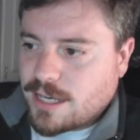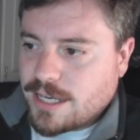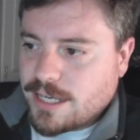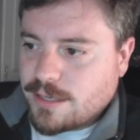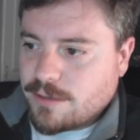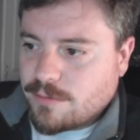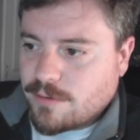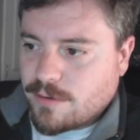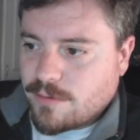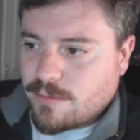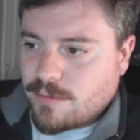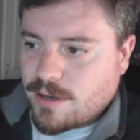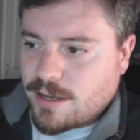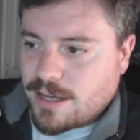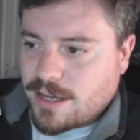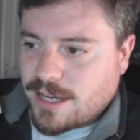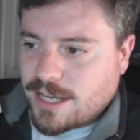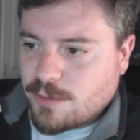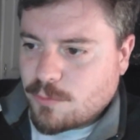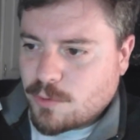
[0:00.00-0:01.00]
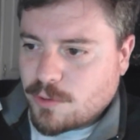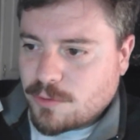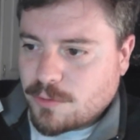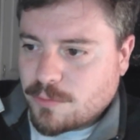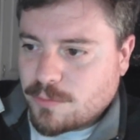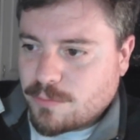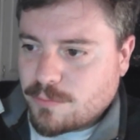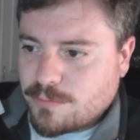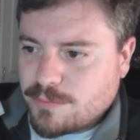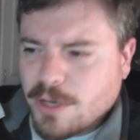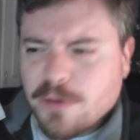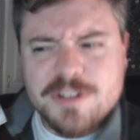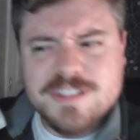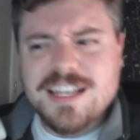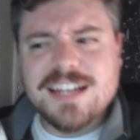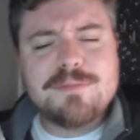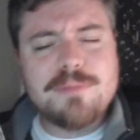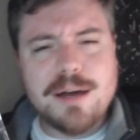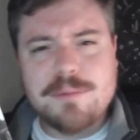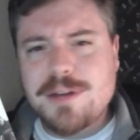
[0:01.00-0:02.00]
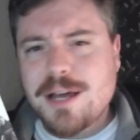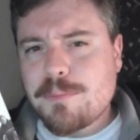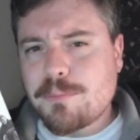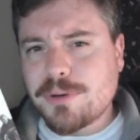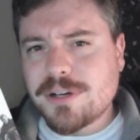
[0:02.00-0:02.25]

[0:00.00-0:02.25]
I will notice I'm not